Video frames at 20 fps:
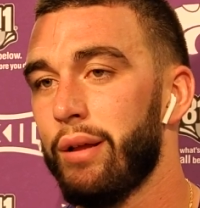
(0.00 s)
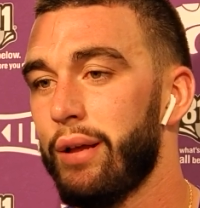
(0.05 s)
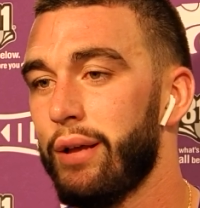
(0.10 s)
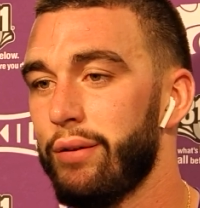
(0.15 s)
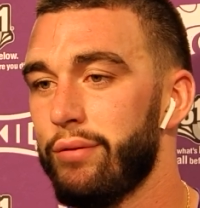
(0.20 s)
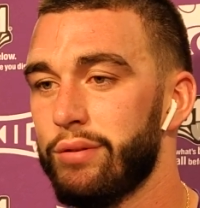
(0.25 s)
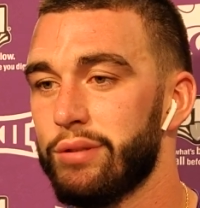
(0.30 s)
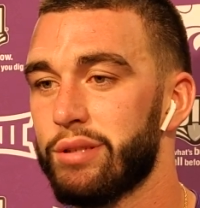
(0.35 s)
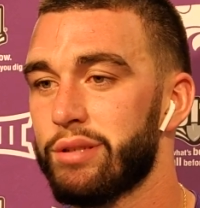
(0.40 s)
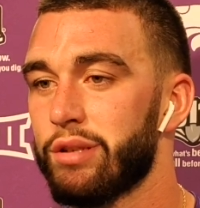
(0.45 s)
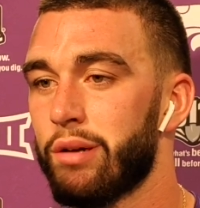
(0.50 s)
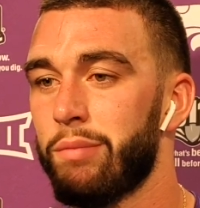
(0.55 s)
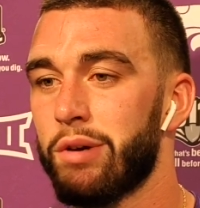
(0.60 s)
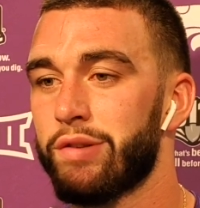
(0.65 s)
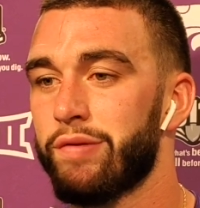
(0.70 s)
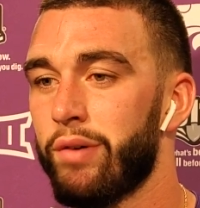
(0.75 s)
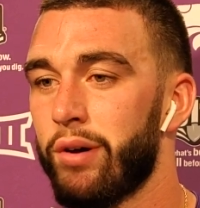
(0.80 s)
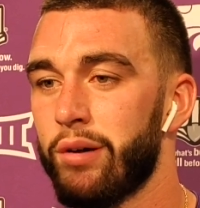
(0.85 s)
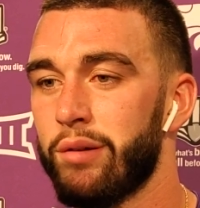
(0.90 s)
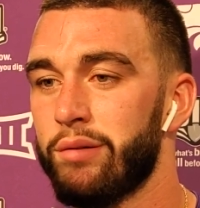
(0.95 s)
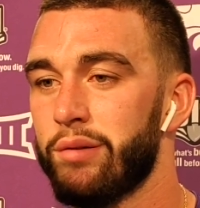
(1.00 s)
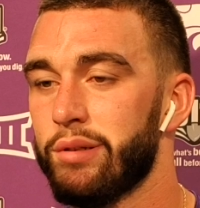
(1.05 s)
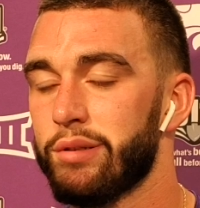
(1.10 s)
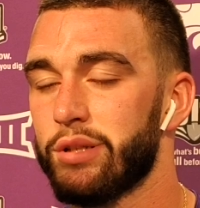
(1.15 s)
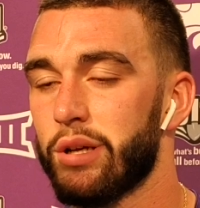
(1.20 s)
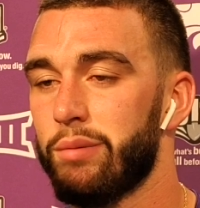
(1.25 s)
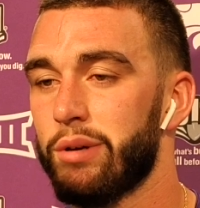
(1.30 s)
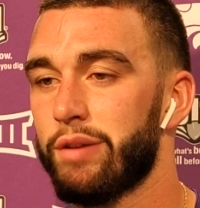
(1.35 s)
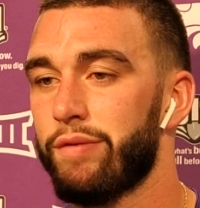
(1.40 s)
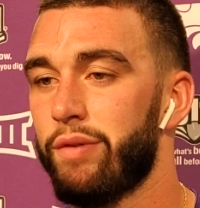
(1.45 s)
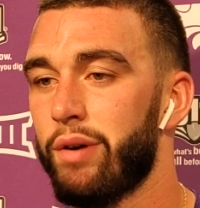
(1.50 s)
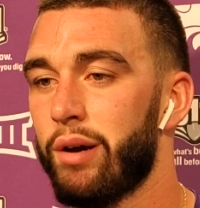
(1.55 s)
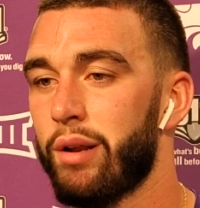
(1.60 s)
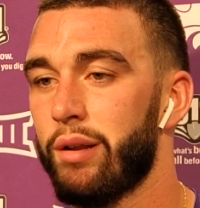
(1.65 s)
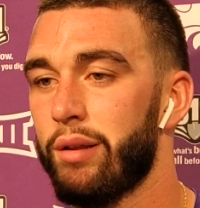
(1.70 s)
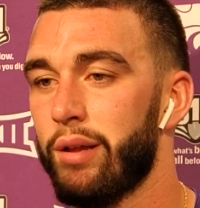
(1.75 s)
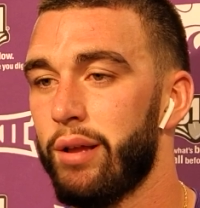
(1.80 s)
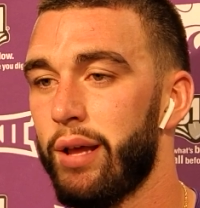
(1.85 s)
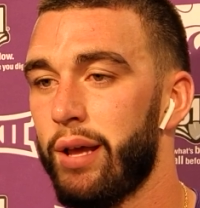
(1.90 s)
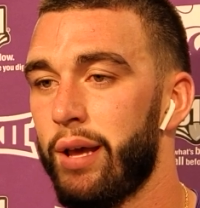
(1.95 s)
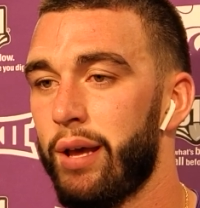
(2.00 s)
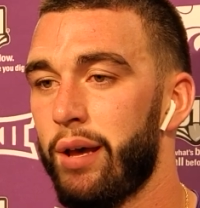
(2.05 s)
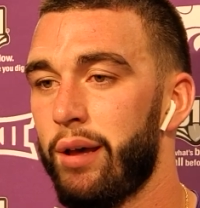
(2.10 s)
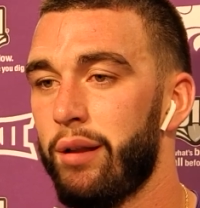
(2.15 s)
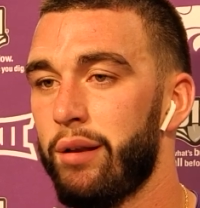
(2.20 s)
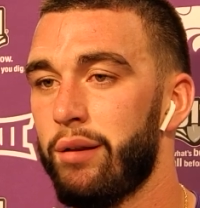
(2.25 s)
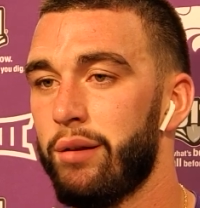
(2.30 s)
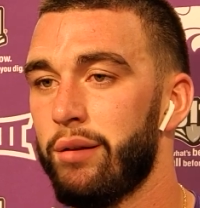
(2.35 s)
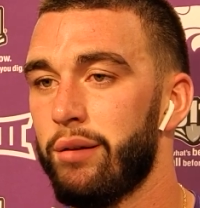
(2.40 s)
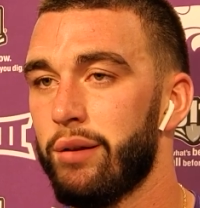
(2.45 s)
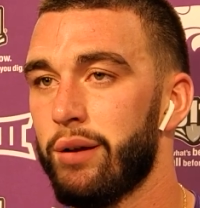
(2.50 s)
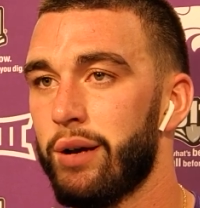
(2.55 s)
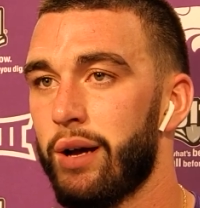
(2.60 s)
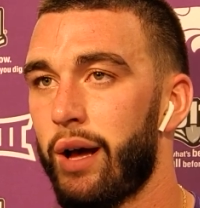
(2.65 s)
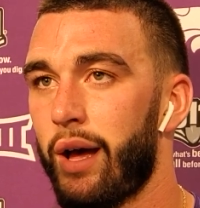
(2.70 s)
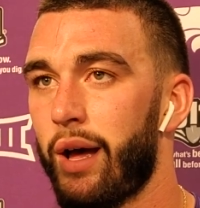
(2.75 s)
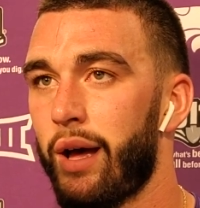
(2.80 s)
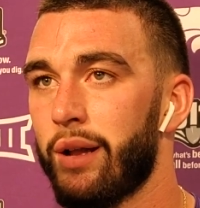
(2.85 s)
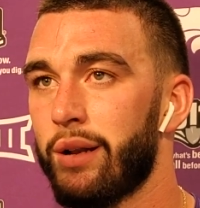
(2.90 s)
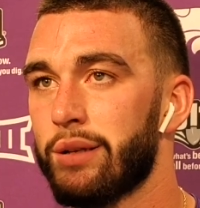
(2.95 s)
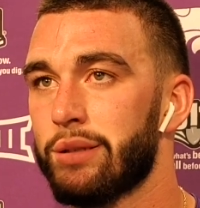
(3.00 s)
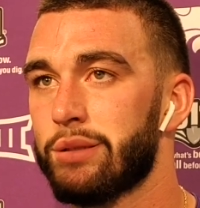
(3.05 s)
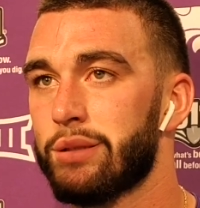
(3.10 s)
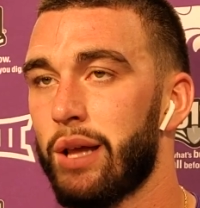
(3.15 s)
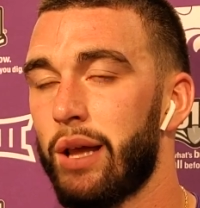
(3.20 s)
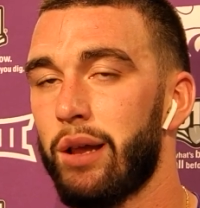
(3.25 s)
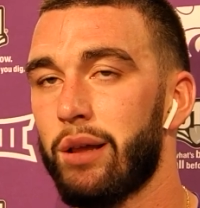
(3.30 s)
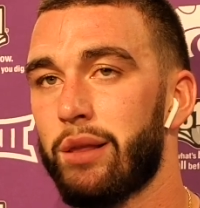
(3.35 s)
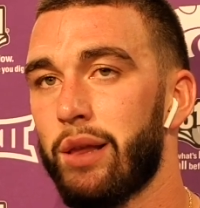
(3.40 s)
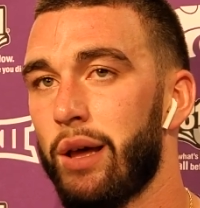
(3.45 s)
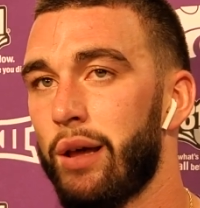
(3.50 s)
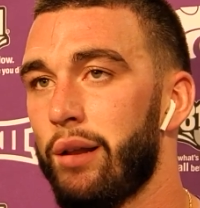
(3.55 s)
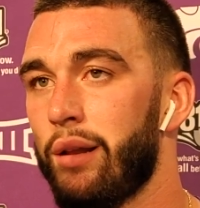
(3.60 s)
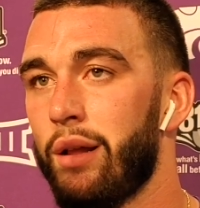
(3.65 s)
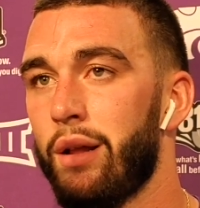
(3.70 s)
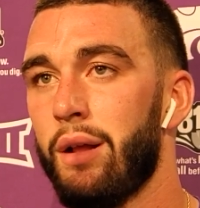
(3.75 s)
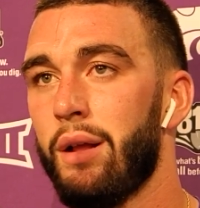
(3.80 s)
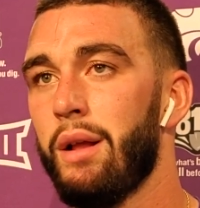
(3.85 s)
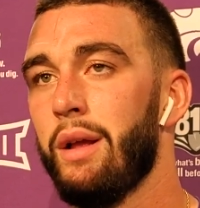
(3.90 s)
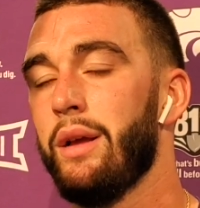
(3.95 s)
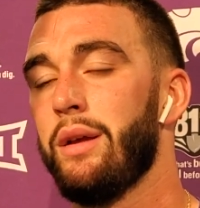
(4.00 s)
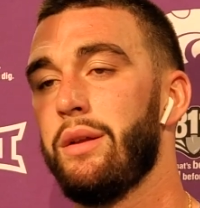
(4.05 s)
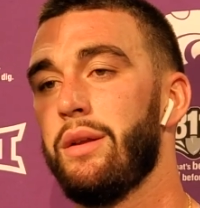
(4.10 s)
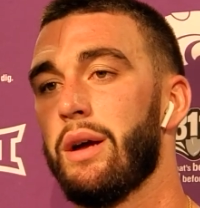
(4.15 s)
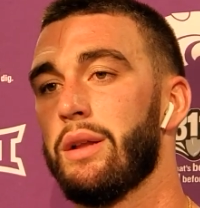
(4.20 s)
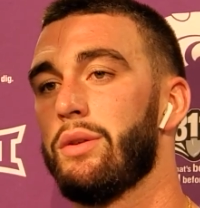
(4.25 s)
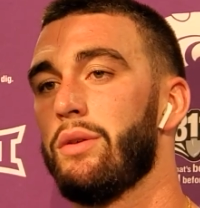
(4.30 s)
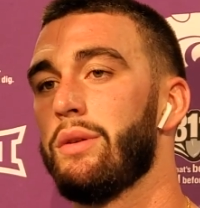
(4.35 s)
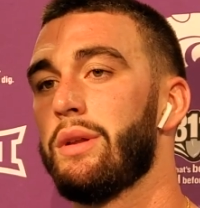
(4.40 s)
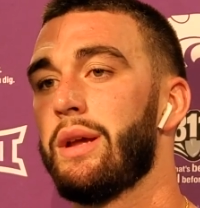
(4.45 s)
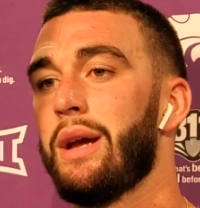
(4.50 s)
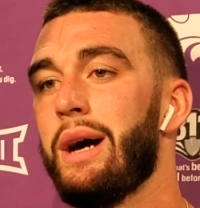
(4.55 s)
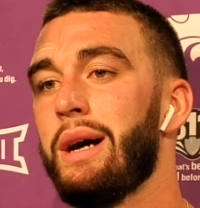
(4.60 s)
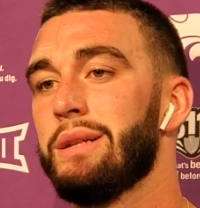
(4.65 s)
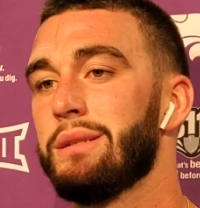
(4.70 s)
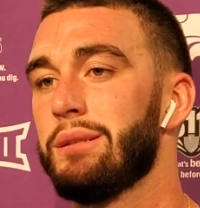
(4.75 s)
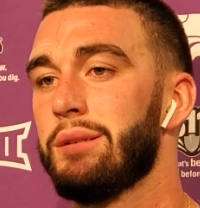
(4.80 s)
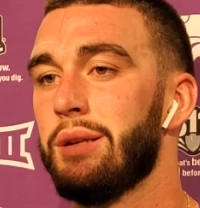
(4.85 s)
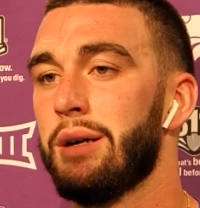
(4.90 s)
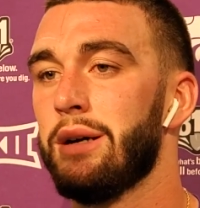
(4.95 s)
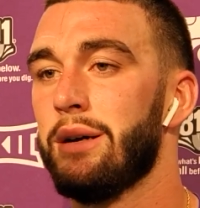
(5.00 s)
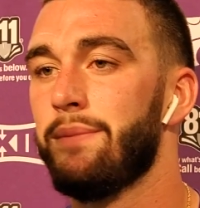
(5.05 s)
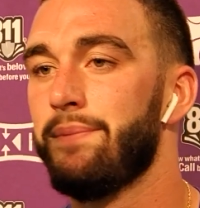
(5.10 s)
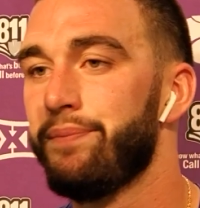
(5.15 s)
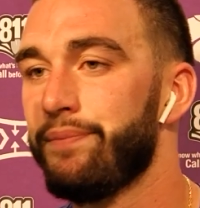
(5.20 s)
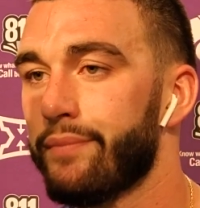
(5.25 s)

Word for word: it was just so much fun, so much fun. And I, I just think that, you know, I told the guys in the, uh,